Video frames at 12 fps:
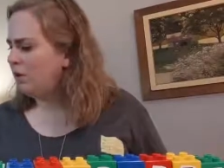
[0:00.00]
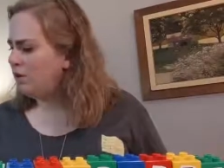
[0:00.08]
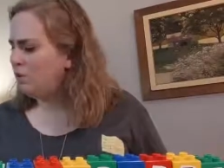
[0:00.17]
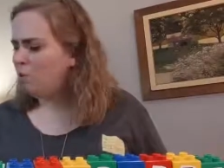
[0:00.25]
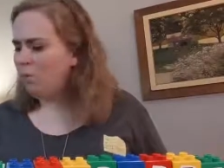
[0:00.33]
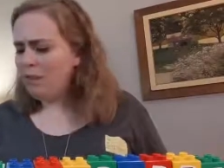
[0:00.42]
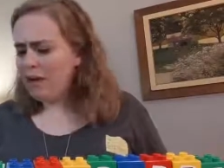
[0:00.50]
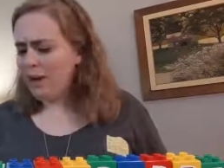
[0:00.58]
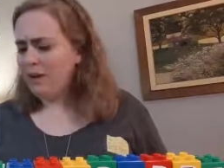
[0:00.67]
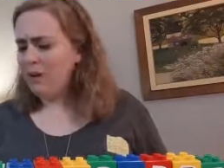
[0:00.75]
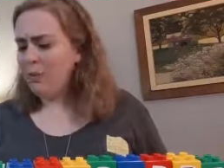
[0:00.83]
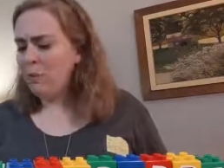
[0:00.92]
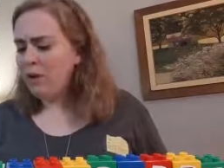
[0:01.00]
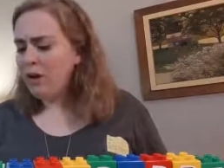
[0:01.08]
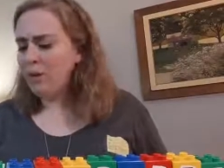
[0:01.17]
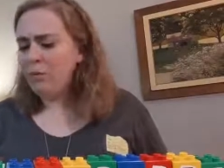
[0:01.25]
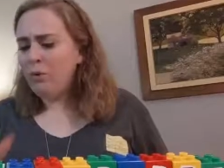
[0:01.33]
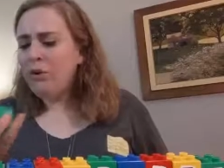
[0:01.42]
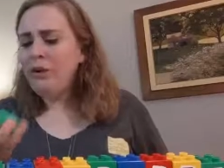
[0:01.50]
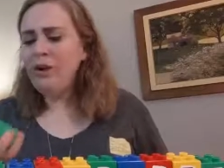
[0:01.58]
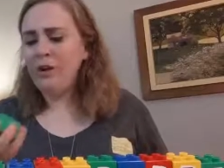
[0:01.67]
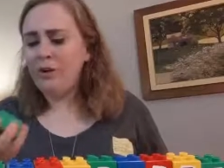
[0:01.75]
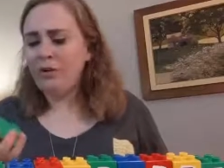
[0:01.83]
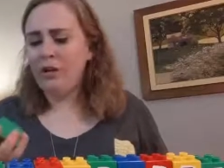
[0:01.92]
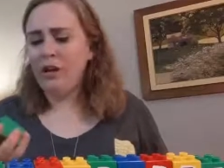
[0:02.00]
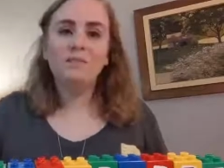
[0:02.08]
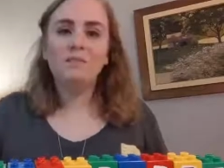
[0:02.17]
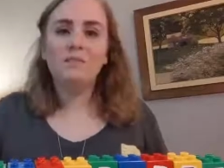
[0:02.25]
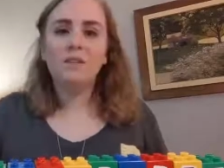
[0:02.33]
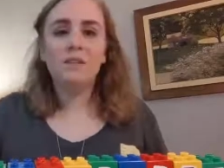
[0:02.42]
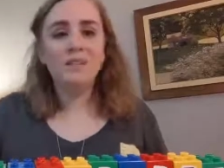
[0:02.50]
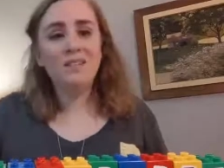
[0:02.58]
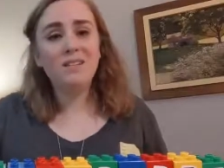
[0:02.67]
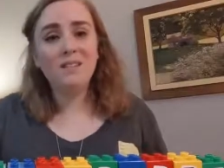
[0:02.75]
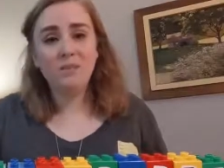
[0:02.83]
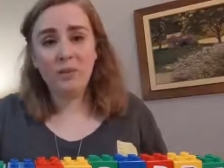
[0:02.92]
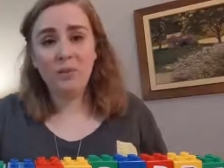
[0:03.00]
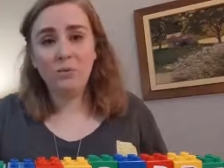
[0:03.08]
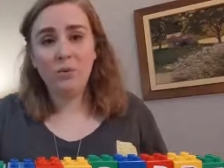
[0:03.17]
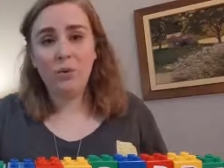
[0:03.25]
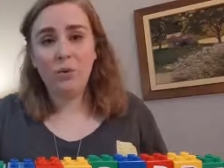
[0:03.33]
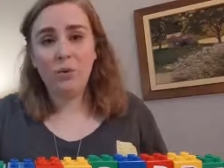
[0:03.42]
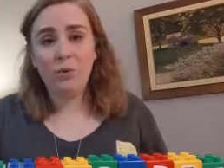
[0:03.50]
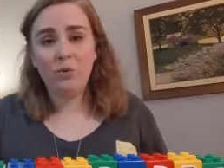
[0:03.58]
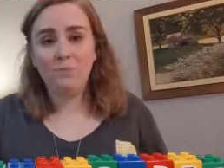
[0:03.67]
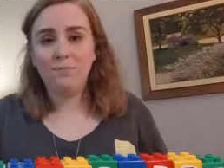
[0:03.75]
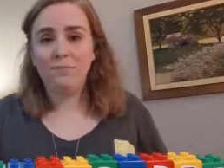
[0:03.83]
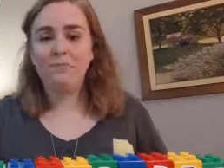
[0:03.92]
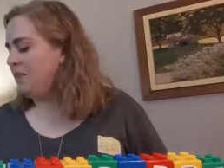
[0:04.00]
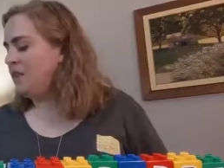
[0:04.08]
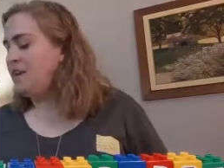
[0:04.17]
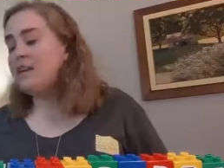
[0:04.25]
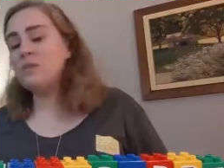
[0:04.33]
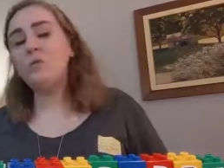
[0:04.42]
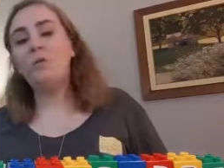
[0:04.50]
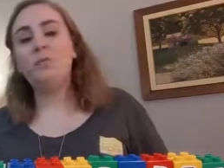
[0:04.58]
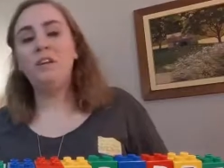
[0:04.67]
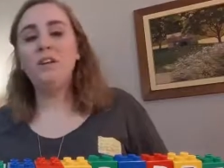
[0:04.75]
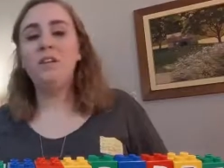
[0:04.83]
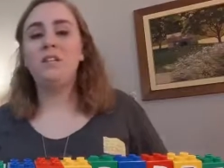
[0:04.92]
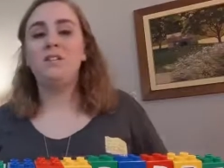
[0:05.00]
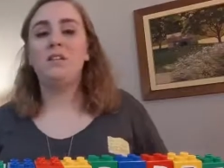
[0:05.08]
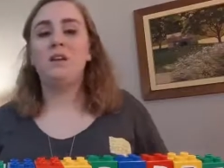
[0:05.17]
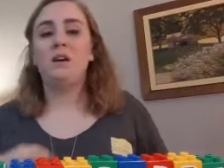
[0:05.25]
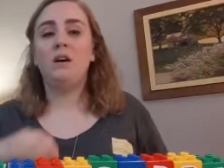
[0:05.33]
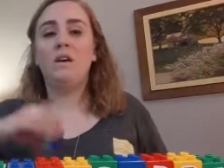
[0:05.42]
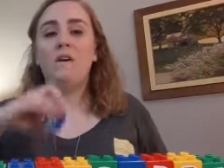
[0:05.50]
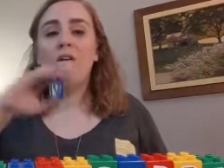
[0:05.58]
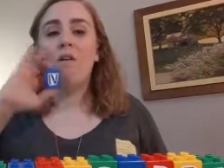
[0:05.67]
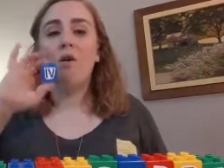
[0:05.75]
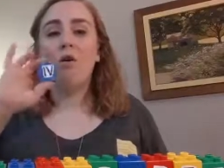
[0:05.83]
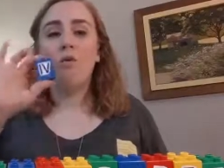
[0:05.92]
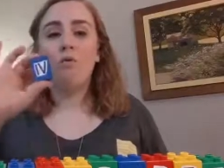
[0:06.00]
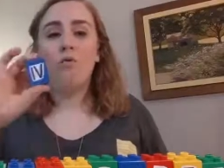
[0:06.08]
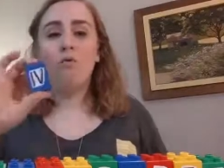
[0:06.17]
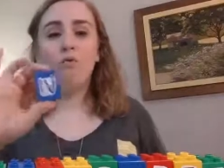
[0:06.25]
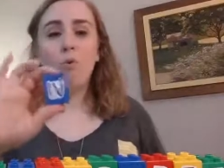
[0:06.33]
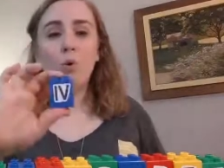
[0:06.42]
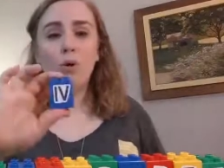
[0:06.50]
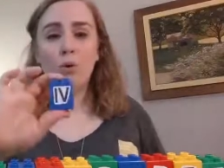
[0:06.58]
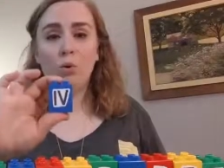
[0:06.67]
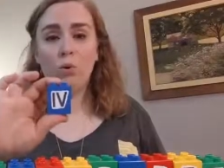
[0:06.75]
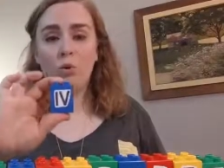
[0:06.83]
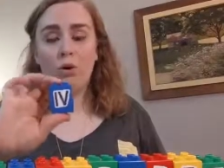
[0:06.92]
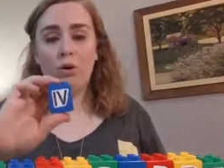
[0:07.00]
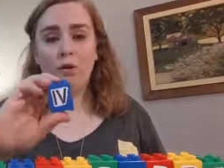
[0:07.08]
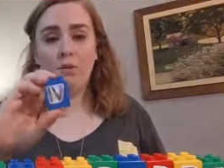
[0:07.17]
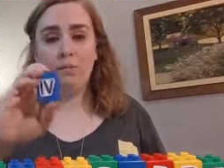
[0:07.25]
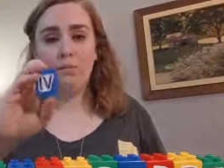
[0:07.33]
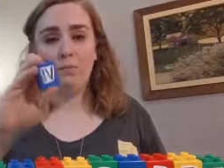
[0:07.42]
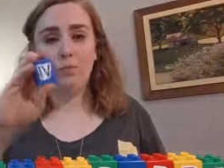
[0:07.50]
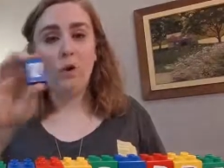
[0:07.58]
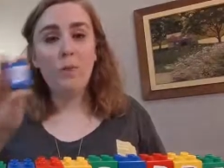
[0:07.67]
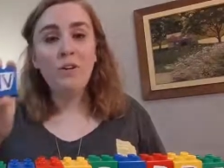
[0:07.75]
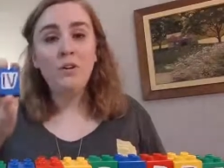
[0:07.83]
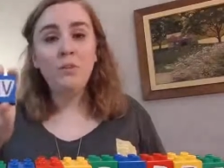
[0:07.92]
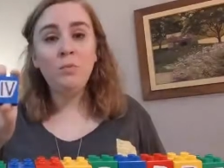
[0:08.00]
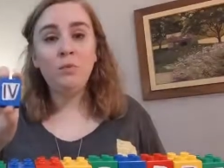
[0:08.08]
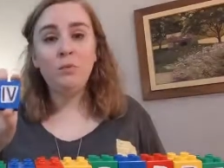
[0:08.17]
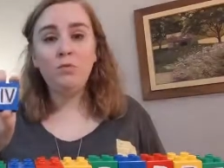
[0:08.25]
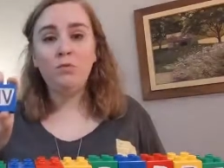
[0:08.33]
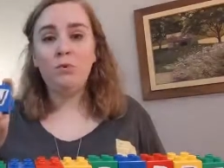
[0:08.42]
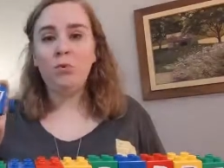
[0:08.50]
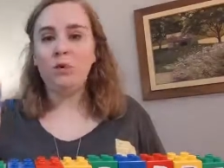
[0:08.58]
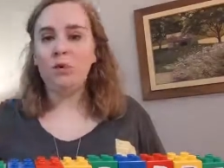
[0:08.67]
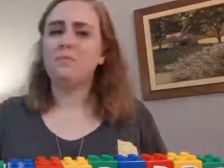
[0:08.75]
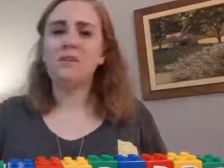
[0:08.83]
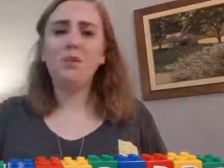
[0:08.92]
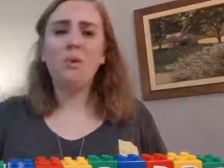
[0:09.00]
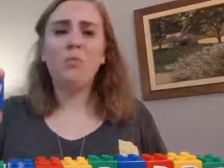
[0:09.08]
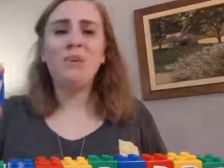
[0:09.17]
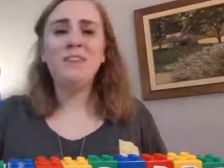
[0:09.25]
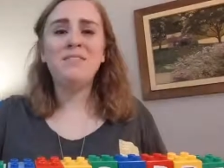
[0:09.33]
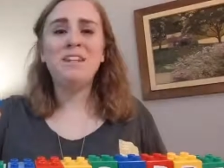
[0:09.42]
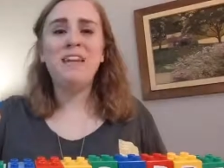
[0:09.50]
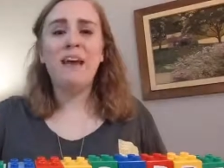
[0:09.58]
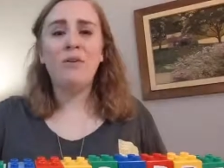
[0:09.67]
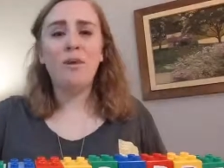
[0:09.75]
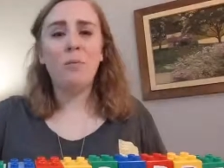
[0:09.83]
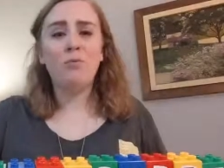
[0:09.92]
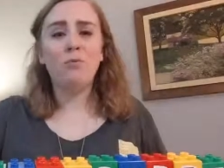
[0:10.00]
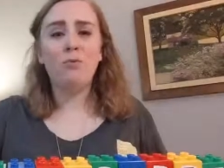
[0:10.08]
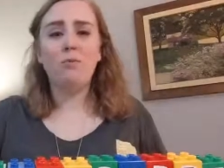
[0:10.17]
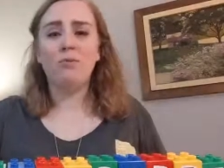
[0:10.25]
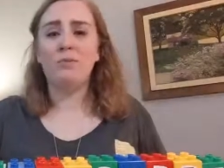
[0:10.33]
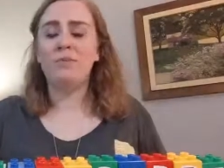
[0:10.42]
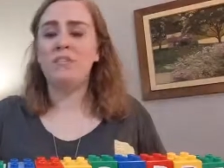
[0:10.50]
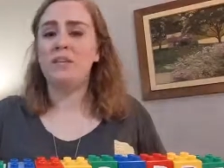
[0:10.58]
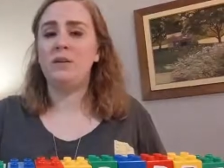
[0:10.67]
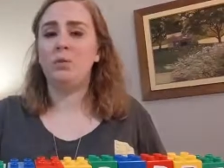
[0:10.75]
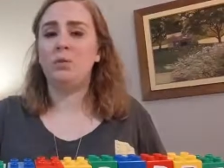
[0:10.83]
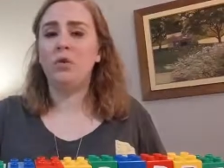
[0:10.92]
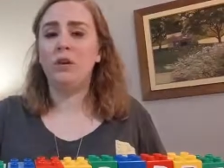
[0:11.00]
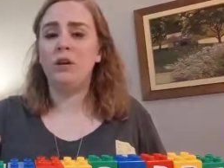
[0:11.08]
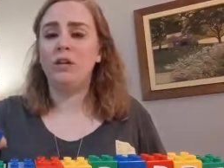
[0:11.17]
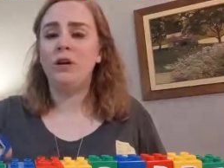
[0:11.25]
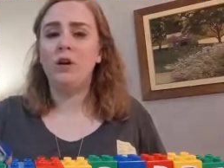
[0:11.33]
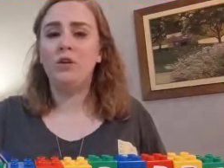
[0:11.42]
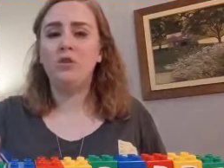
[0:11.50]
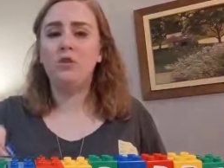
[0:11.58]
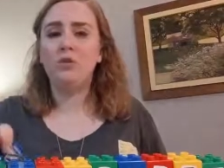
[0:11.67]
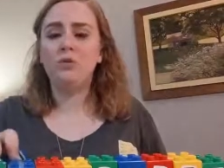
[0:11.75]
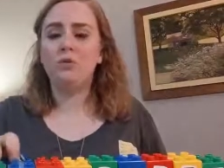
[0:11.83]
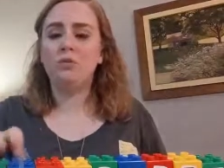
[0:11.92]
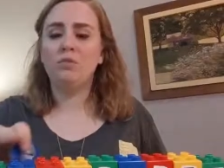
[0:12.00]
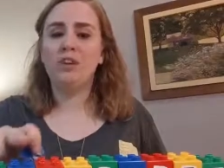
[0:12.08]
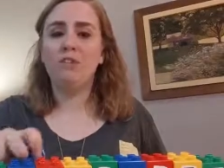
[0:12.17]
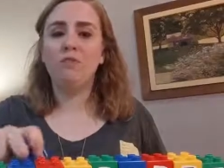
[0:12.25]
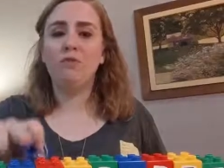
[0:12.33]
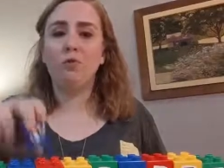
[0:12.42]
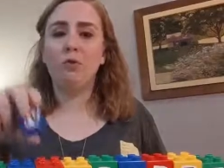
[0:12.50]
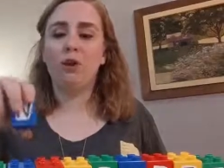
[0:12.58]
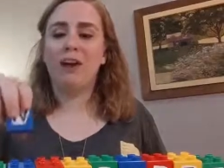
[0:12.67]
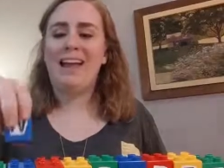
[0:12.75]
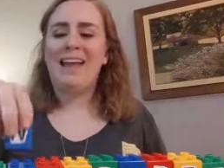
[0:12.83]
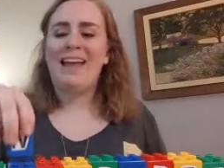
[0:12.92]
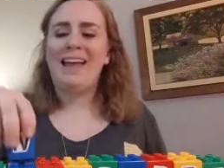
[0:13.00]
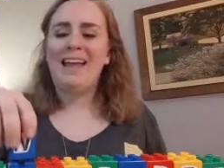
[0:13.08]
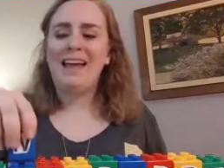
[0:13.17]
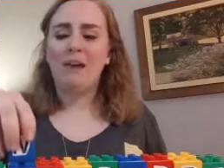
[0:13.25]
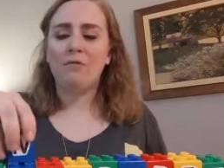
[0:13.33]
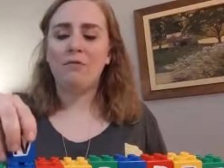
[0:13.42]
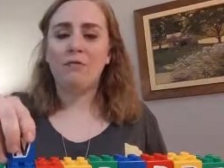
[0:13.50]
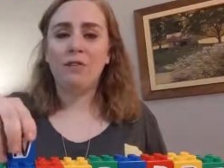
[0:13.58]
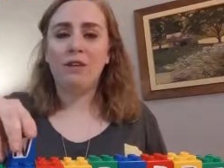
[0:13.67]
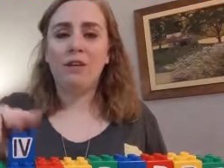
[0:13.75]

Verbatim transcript: What? What? What are you doing? It means C is going to be the one chord. The next chord we need is the four chord. Roman numeral four. We have to count up four from C. One, two, three, four. F.